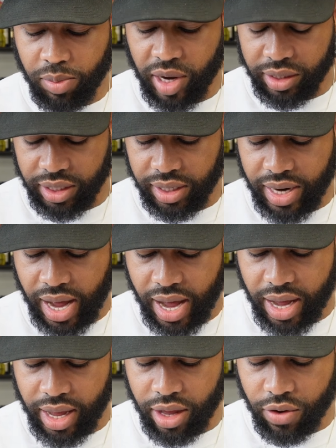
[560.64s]
about to
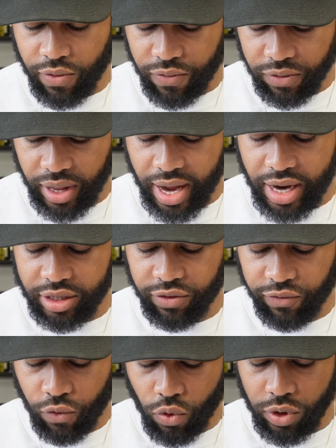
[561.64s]
die, it'll flash
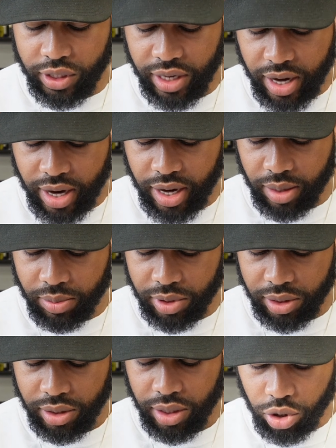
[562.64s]
4
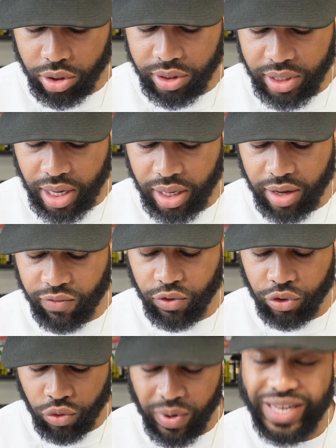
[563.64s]
times per second for
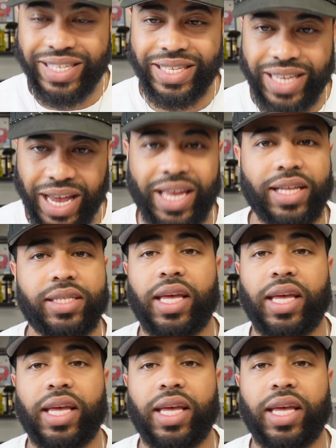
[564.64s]
3 seconds,